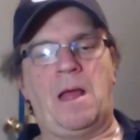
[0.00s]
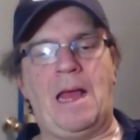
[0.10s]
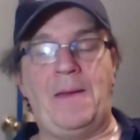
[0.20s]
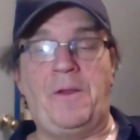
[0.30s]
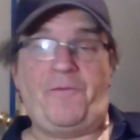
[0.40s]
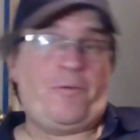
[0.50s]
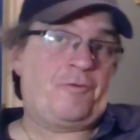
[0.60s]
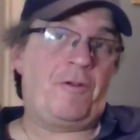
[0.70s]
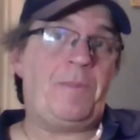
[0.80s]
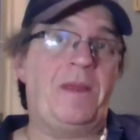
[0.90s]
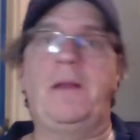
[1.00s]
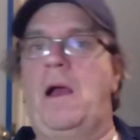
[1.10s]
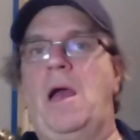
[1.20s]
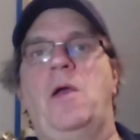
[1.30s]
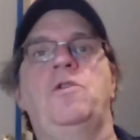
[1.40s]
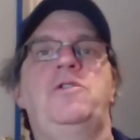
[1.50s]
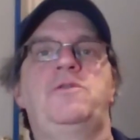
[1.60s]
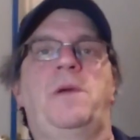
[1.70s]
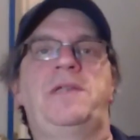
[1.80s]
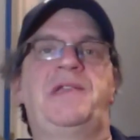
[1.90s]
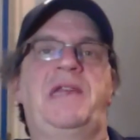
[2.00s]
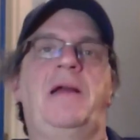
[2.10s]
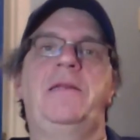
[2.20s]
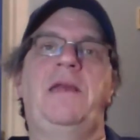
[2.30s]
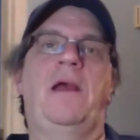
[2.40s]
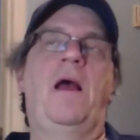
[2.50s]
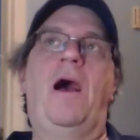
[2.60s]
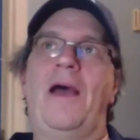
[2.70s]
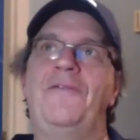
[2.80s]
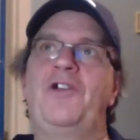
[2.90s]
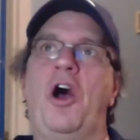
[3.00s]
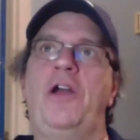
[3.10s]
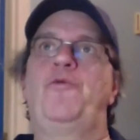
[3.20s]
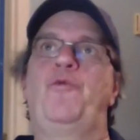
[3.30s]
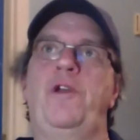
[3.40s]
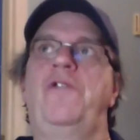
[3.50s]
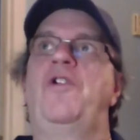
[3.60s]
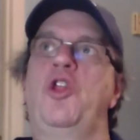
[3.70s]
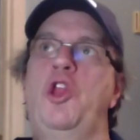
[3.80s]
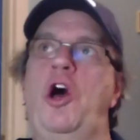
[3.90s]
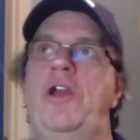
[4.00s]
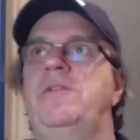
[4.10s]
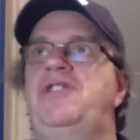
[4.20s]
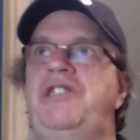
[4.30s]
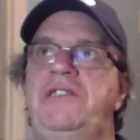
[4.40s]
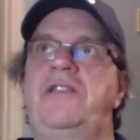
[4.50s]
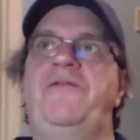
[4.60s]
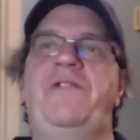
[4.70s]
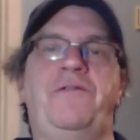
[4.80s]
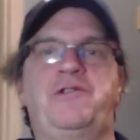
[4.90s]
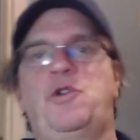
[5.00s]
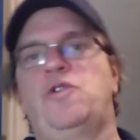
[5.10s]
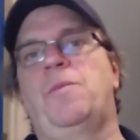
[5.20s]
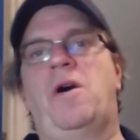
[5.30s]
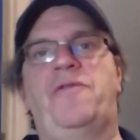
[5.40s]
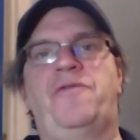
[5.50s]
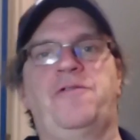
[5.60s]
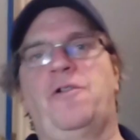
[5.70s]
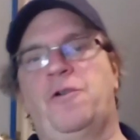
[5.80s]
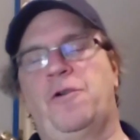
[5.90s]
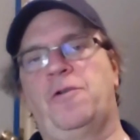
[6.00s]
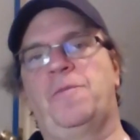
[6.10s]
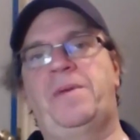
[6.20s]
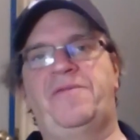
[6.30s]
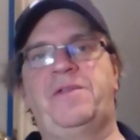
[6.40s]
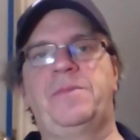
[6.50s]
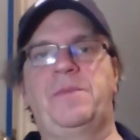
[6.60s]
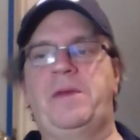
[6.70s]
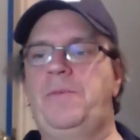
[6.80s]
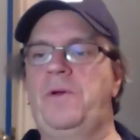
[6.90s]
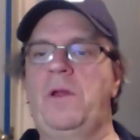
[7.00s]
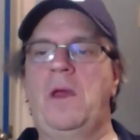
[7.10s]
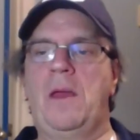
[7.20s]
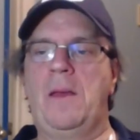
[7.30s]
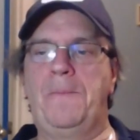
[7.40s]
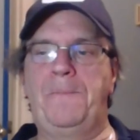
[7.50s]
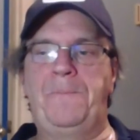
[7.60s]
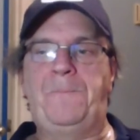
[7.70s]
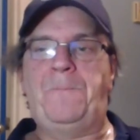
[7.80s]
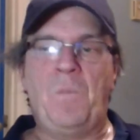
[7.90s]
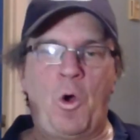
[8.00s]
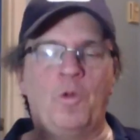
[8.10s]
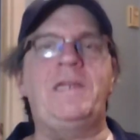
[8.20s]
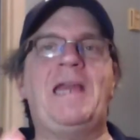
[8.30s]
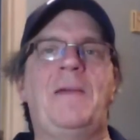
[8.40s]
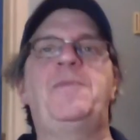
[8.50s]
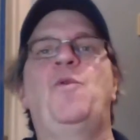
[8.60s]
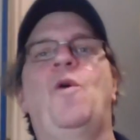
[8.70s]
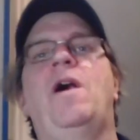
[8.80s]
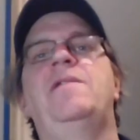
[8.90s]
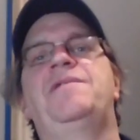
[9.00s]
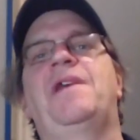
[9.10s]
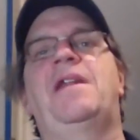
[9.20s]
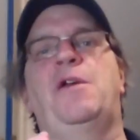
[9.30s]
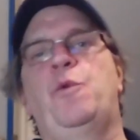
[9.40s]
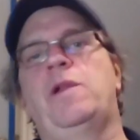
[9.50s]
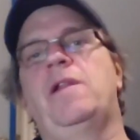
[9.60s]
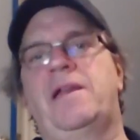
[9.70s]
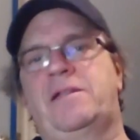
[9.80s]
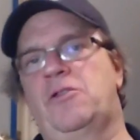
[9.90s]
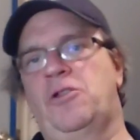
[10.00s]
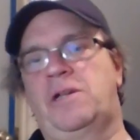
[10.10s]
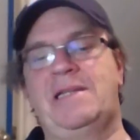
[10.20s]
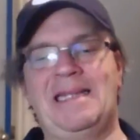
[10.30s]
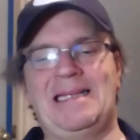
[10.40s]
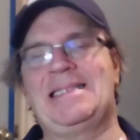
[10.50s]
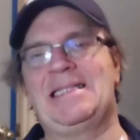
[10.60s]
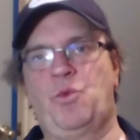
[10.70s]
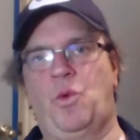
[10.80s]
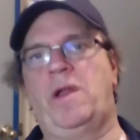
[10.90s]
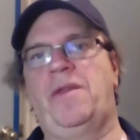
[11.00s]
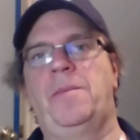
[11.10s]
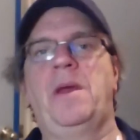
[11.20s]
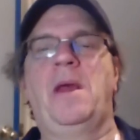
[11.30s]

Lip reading: And for dripping, I only use my Sigelli. I've gotten rid of a lot of machines. I've either sold them off or piffed them to people. Only kept the ones that I really like the look, and this is one of them.